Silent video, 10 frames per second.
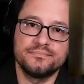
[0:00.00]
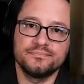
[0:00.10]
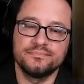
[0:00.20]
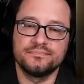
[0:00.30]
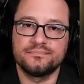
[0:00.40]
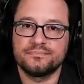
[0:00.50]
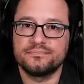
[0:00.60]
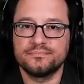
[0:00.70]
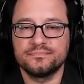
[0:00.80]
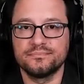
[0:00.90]

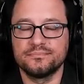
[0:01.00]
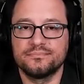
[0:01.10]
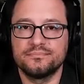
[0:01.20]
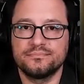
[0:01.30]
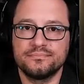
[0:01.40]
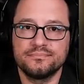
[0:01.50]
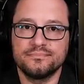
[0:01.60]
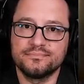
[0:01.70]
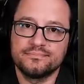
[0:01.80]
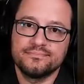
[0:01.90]

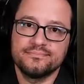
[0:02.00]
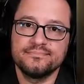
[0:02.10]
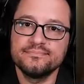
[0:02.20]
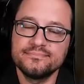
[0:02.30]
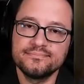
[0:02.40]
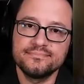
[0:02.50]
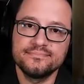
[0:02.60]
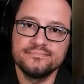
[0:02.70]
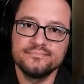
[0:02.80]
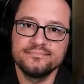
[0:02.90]

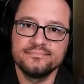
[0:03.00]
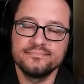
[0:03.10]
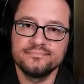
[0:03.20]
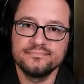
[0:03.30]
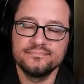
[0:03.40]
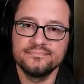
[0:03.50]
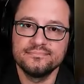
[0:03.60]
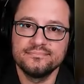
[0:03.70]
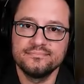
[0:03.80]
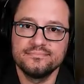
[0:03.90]

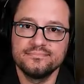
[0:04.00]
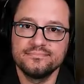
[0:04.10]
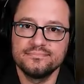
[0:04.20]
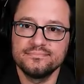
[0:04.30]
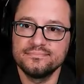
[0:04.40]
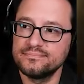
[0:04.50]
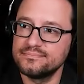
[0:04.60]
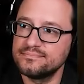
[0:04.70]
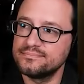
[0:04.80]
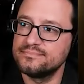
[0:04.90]

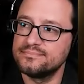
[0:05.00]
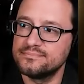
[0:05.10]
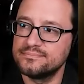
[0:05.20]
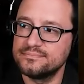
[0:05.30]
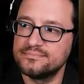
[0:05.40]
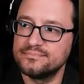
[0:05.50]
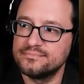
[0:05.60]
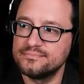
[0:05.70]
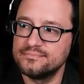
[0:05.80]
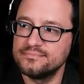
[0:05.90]

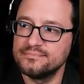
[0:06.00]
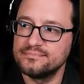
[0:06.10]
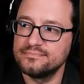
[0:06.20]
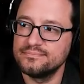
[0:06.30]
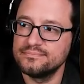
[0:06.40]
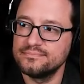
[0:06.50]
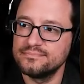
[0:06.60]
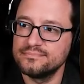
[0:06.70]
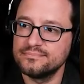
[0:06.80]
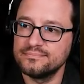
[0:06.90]

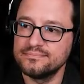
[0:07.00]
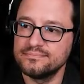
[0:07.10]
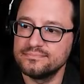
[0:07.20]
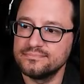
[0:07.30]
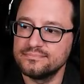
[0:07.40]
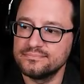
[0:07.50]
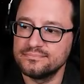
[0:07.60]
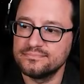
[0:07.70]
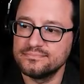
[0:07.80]
(not speaking)